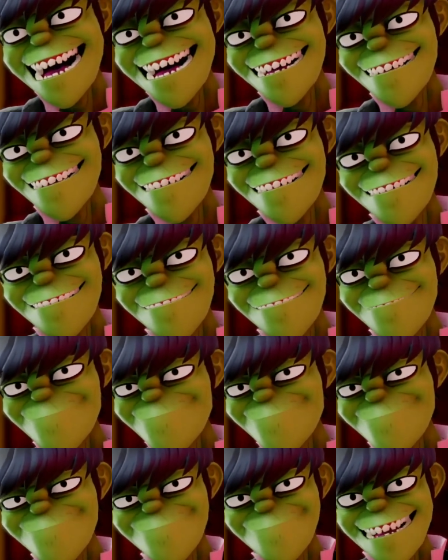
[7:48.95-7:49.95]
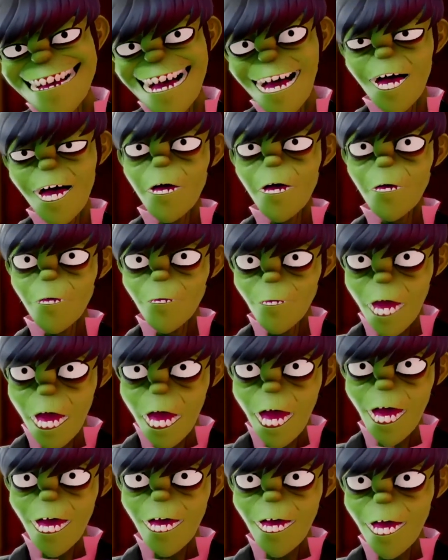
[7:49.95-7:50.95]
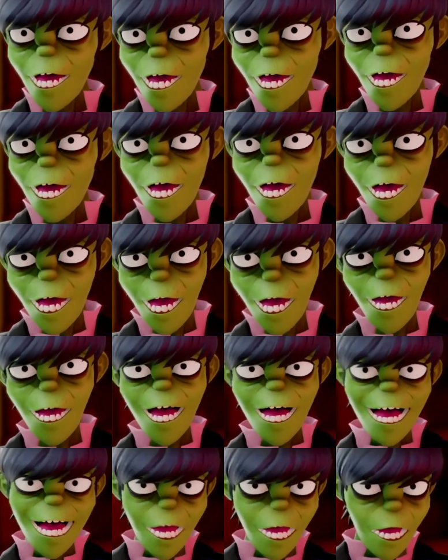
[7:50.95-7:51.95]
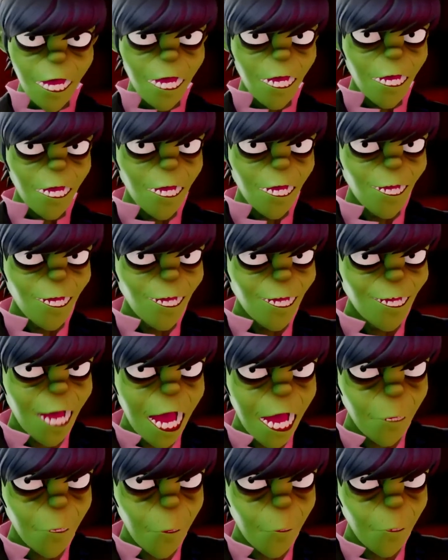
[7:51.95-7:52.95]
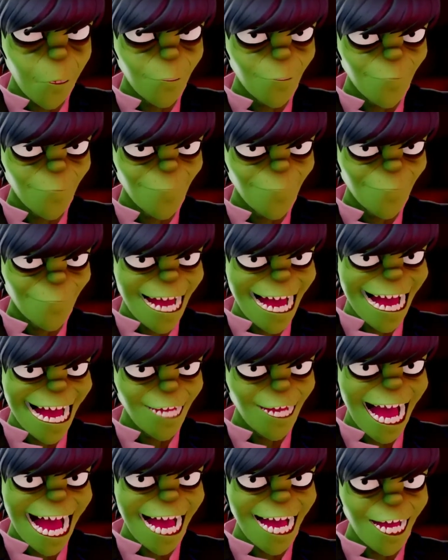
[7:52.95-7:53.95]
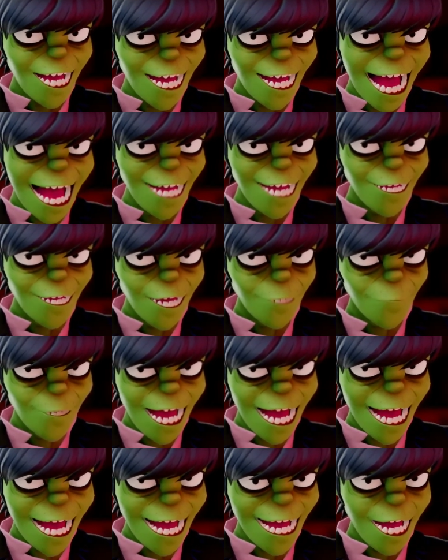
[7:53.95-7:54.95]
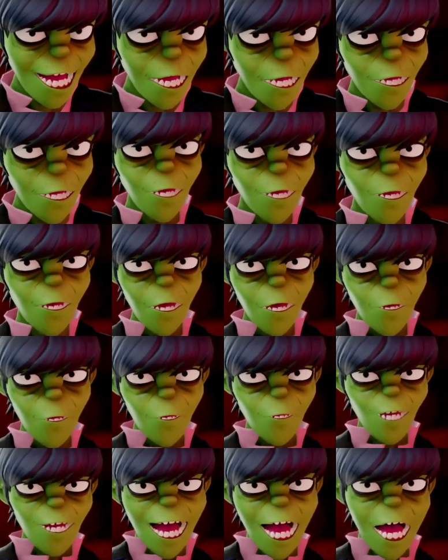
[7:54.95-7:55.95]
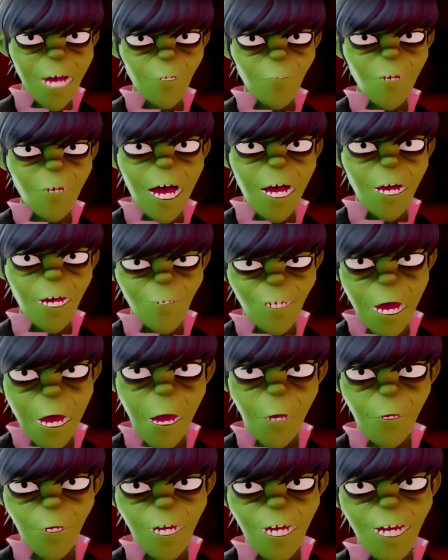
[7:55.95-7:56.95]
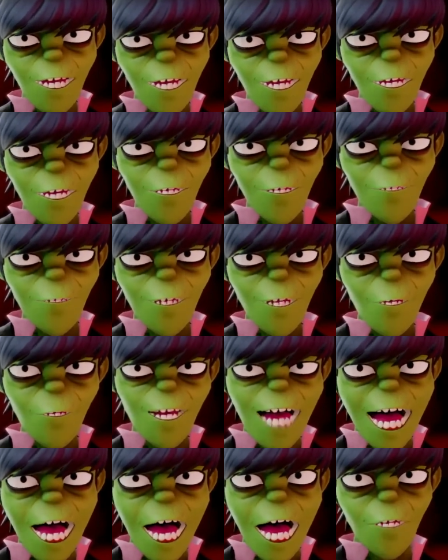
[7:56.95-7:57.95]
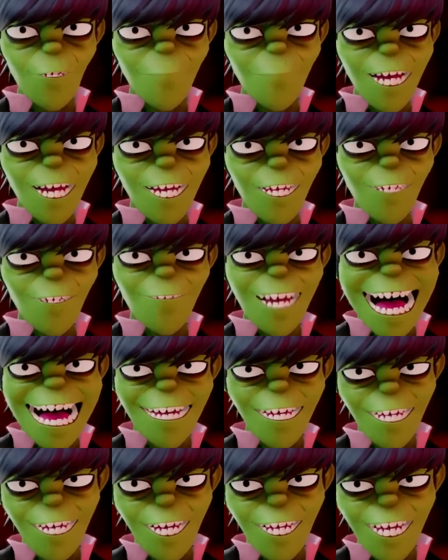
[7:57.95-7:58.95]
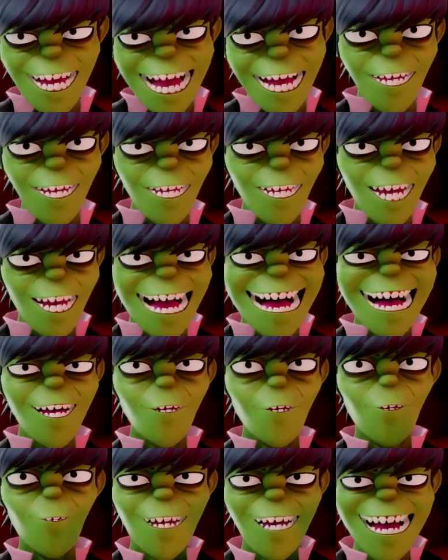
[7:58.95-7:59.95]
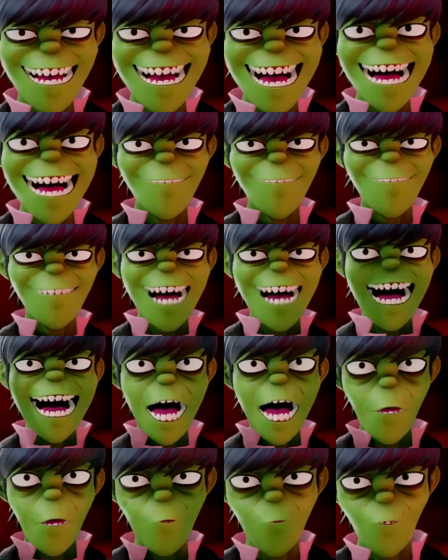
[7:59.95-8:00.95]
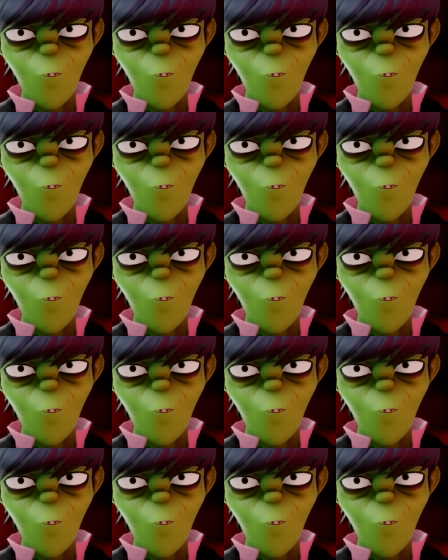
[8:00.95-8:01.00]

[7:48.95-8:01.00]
no. Right. Eh. So they said to me, "No, Murdoc." You're a hopeless fantasist. It'll never